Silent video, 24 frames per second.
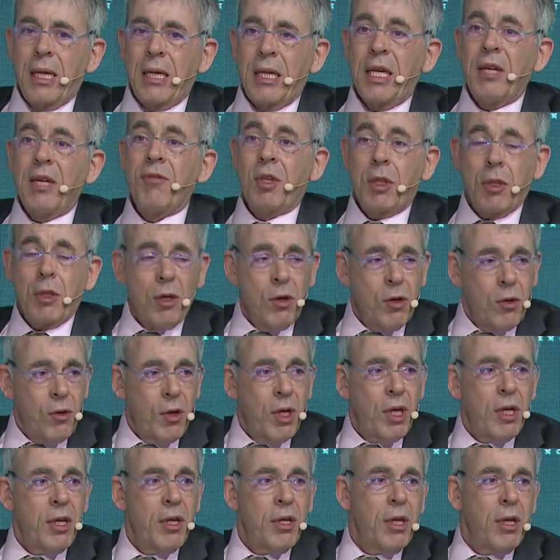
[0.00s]
Even
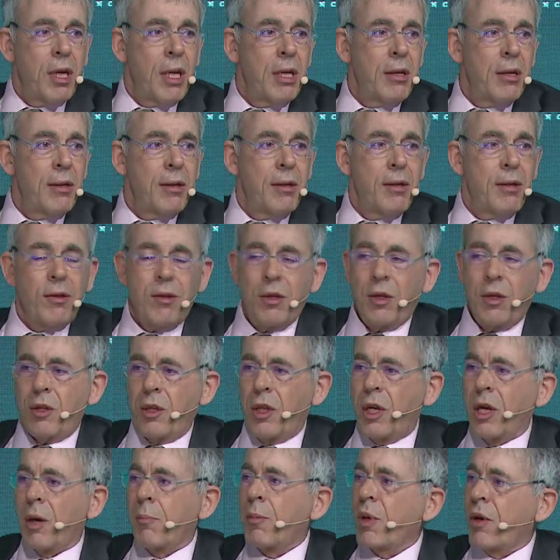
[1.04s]
though
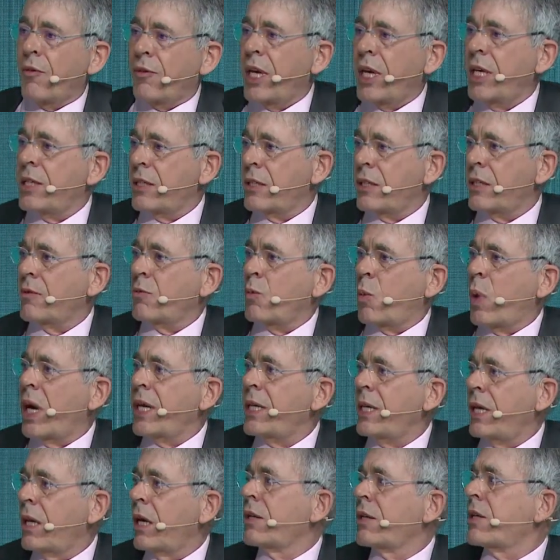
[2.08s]
the number of cases is
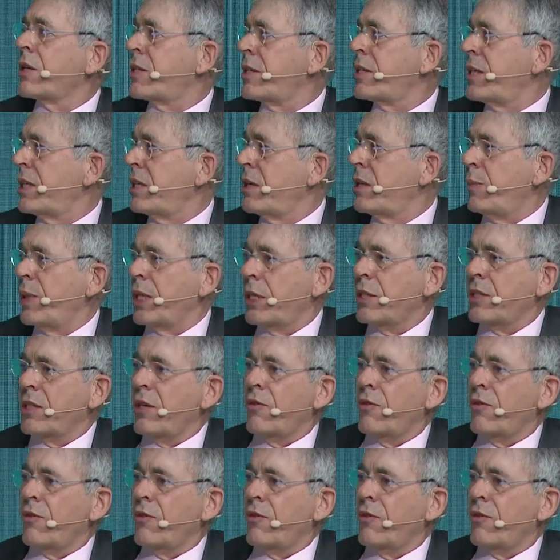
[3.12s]
widely understated because